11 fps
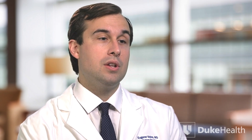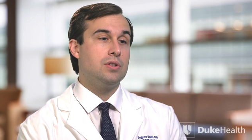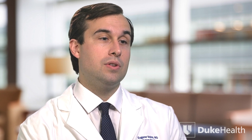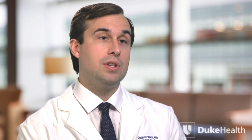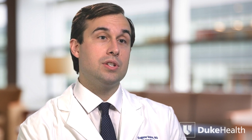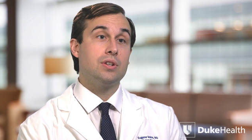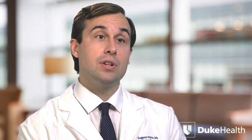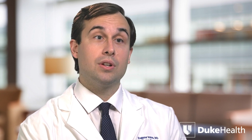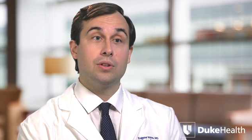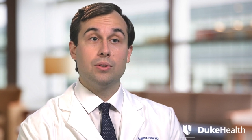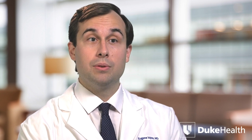So these could
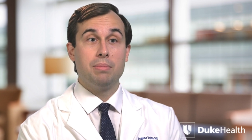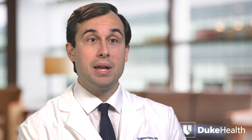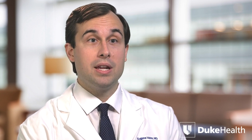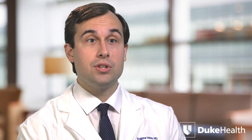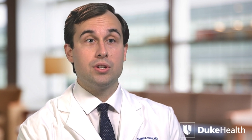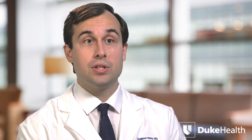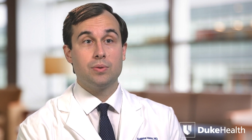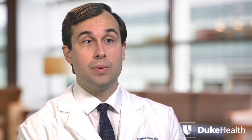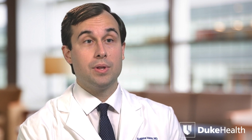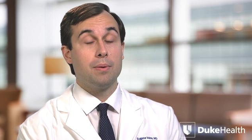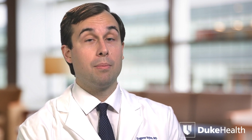include patients
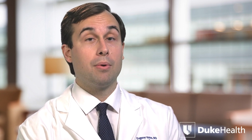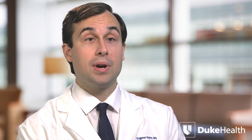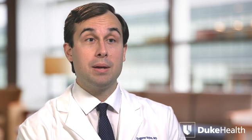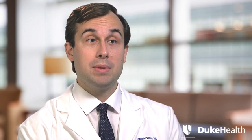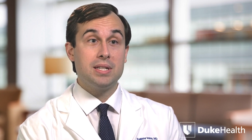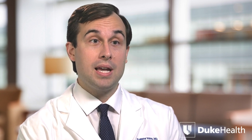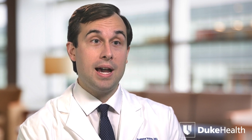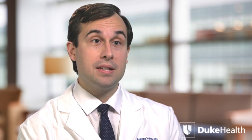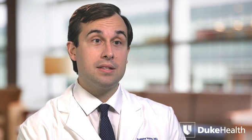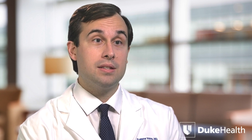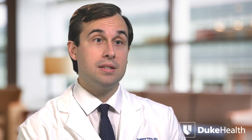with brain
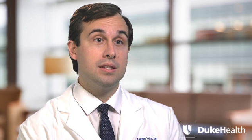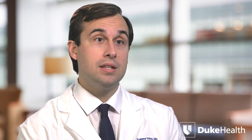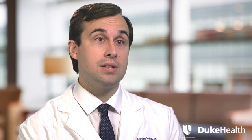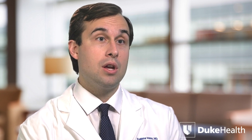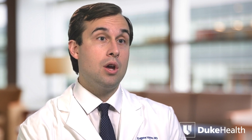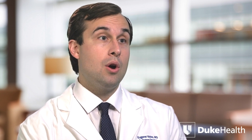metastases